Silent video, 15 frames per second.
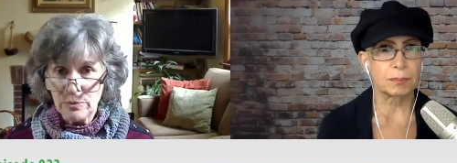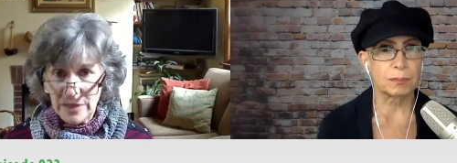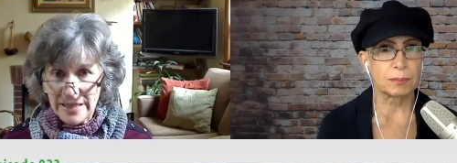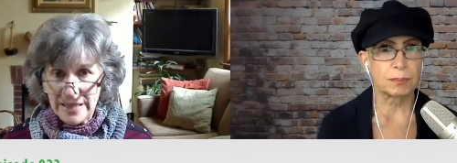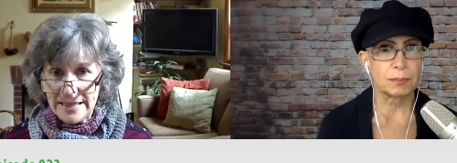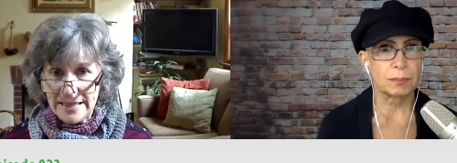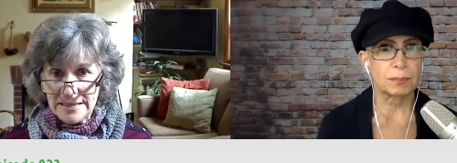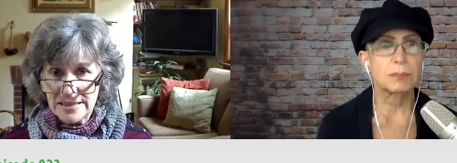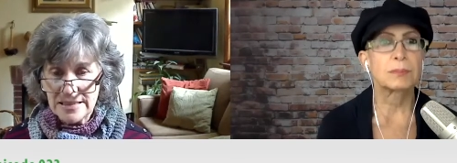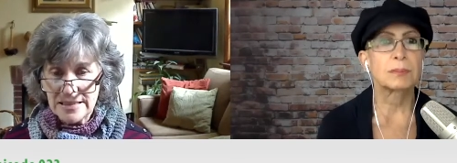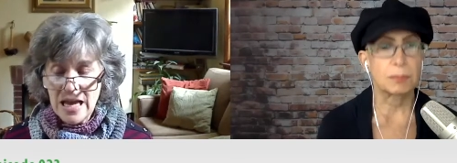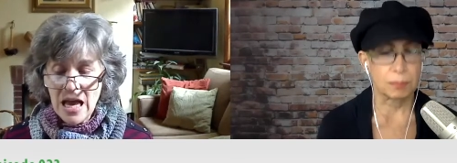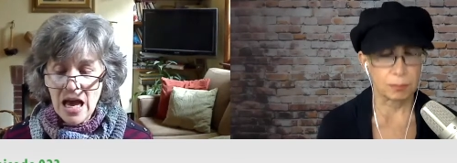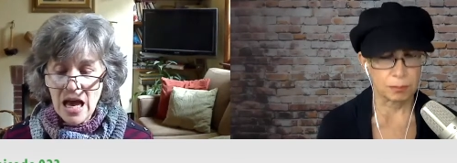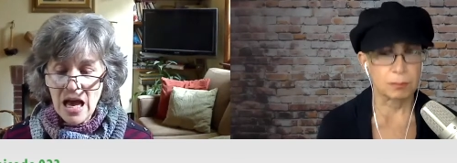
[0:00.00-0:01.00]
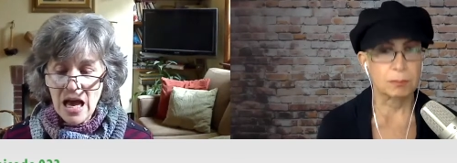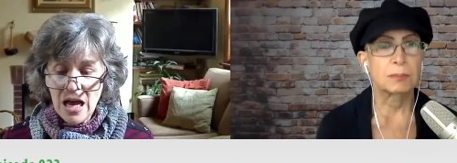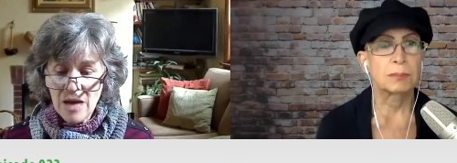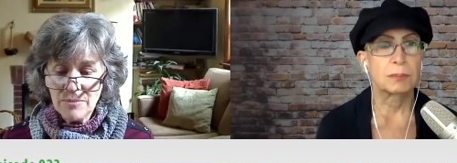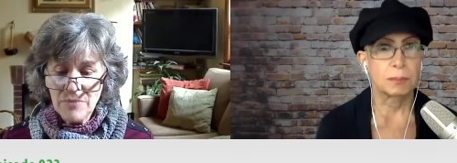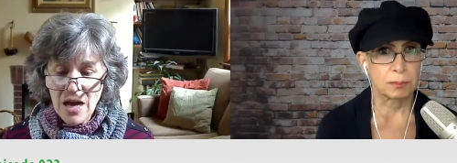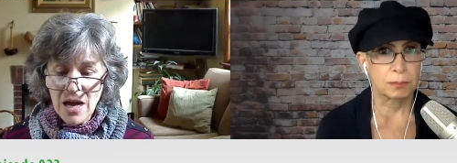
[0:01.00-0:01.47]
Speaker 1: plants.
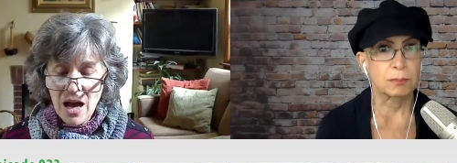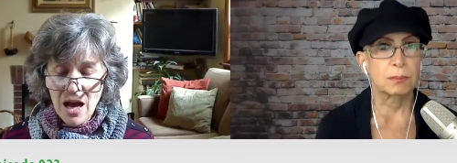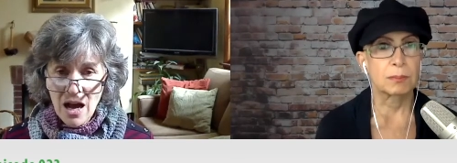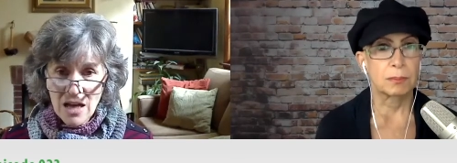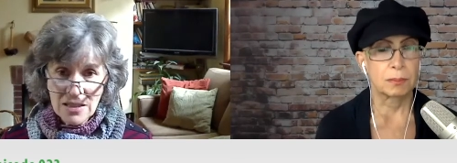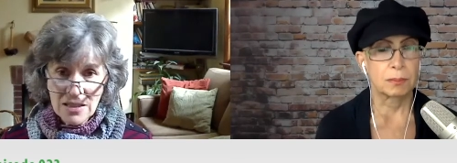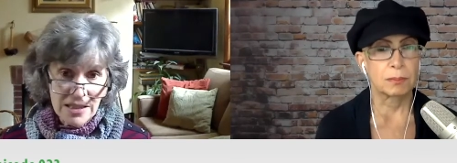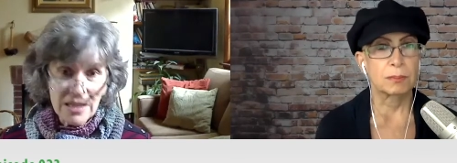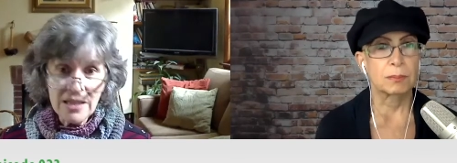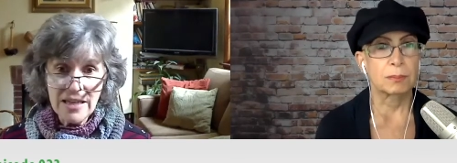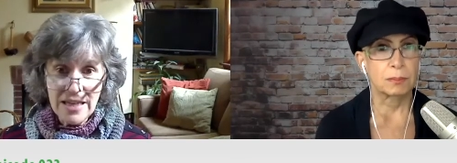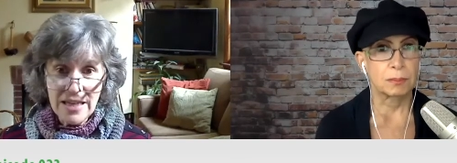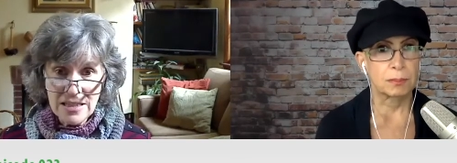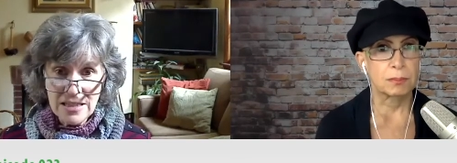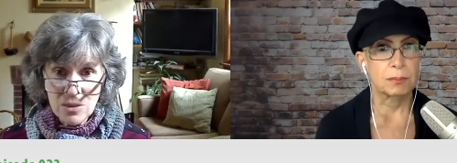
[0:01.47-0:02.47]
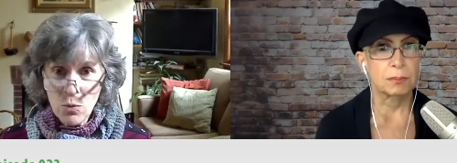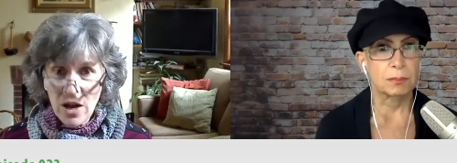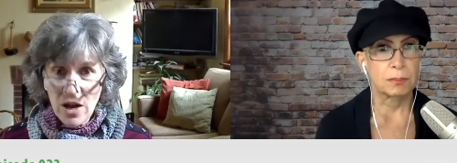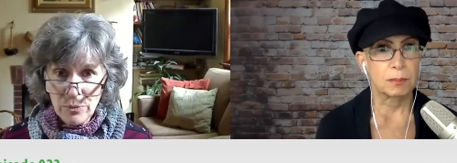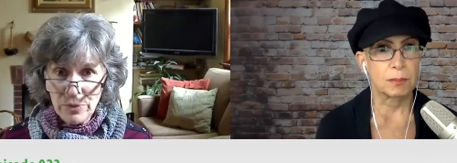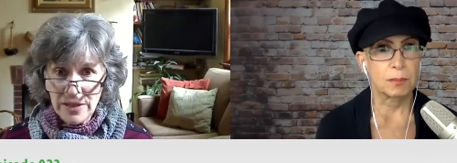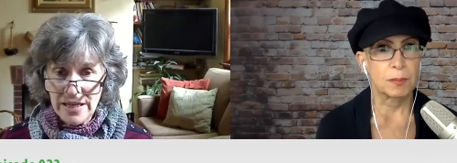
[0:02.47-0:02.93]
Um, hosta is a
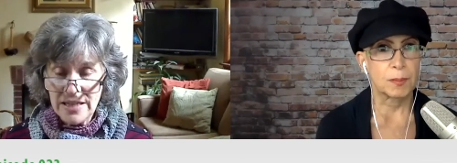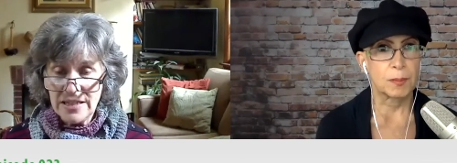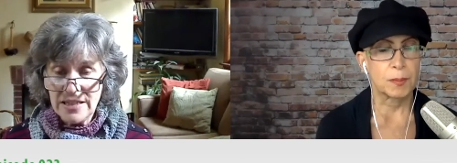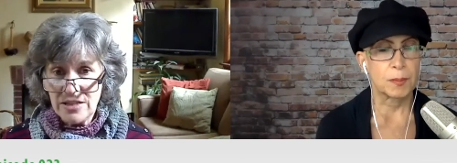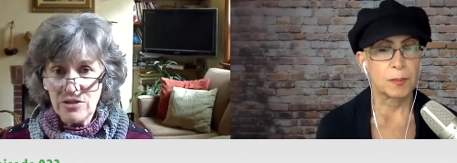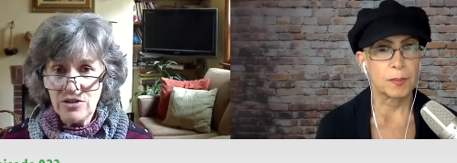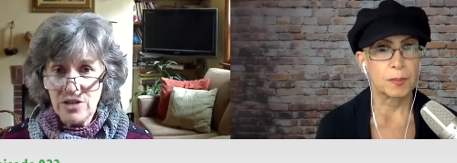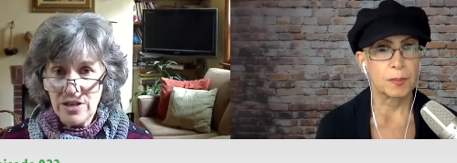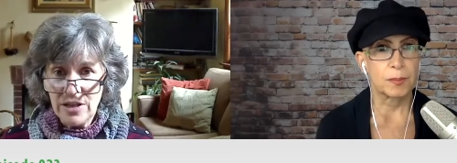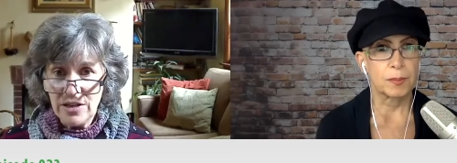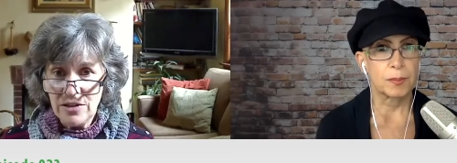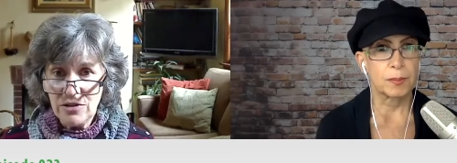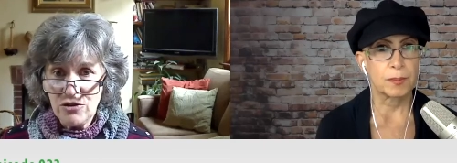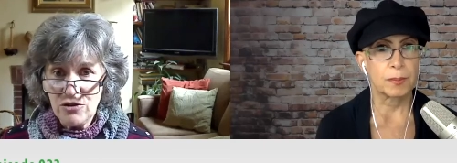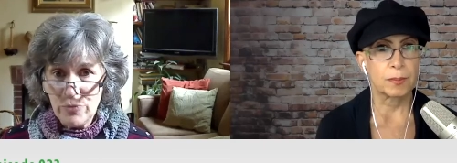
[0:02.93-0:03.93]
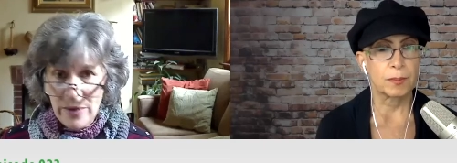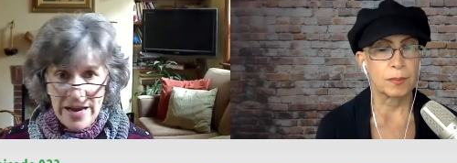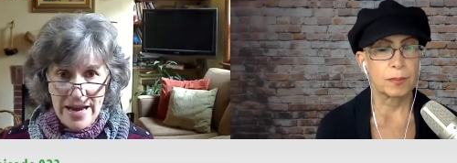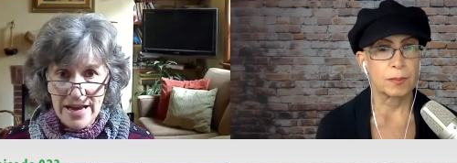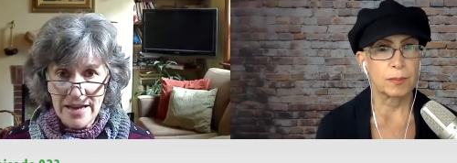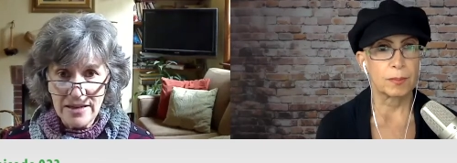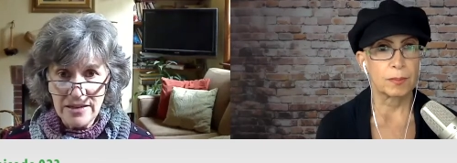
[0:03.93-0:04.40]
wild plant in, in
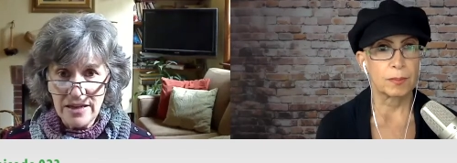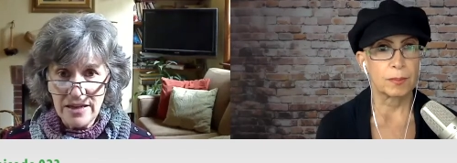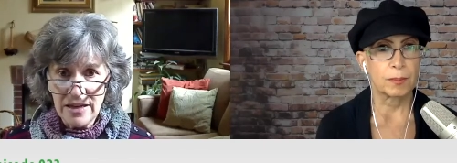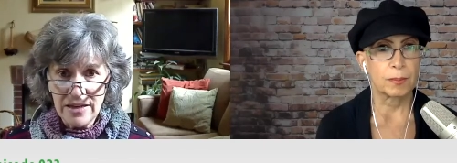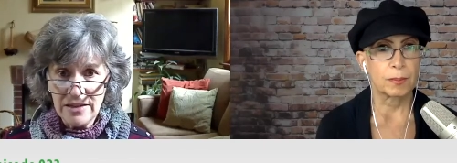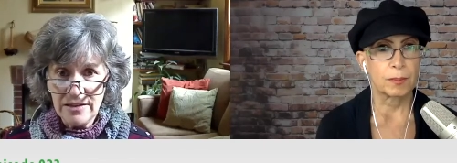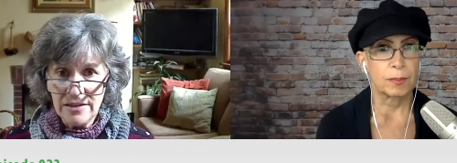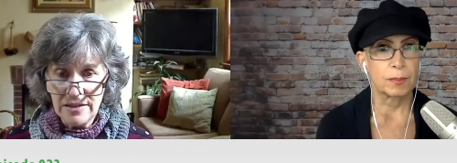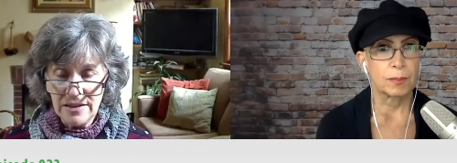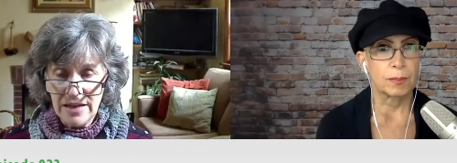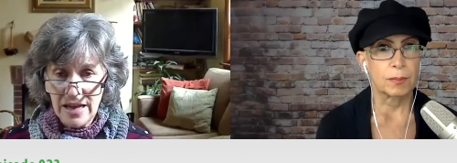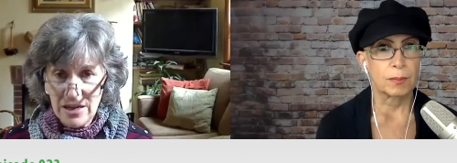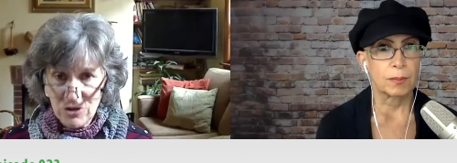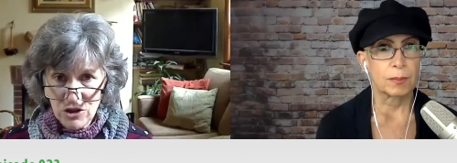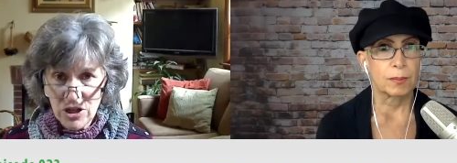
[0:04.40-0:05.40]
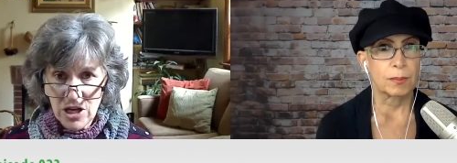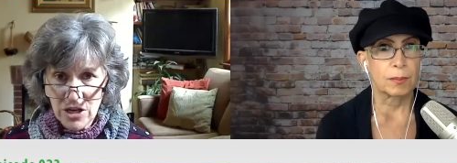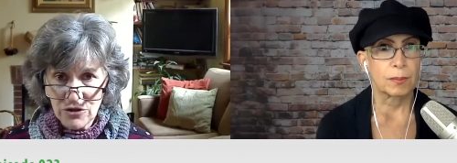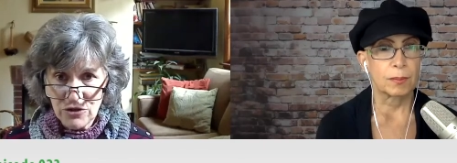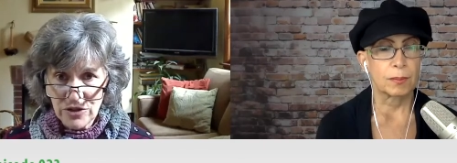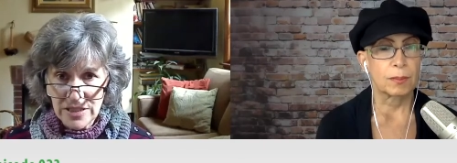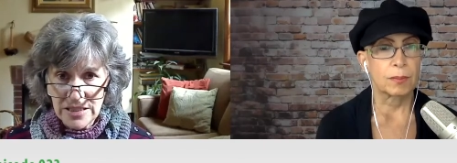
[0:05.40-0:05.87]
Japan and Asian
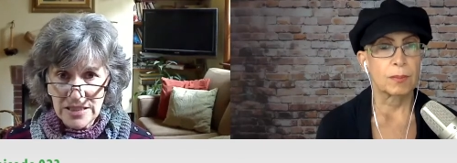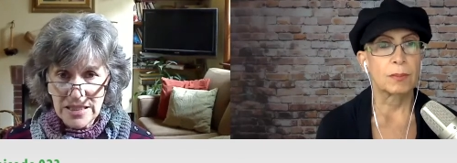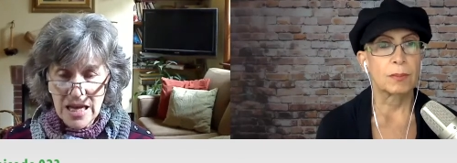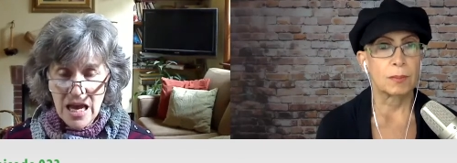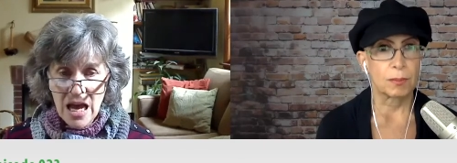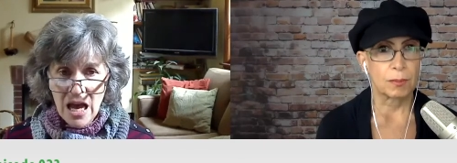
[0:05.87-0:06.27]
countries.